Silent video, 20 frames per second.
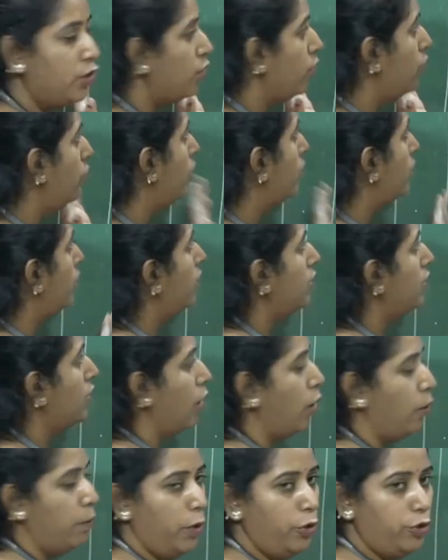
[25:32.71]
So this
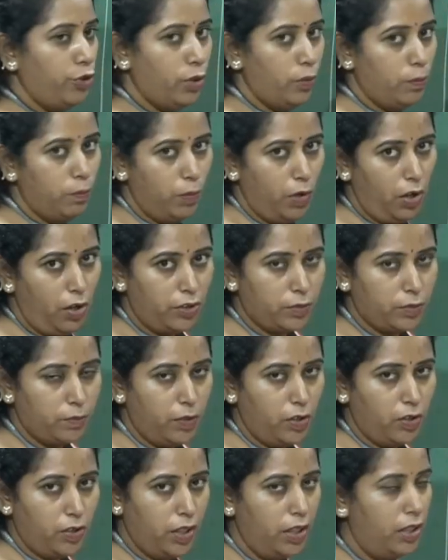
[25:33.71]
is about
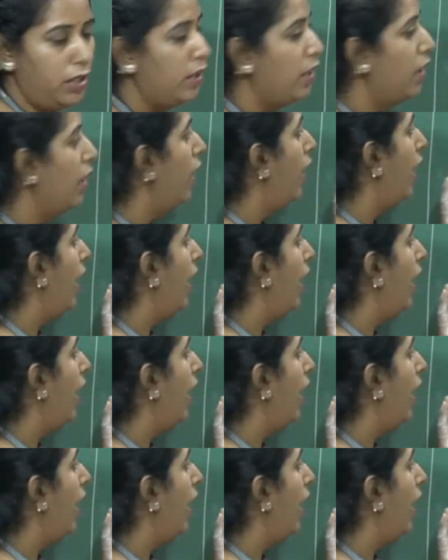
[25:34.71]
box model,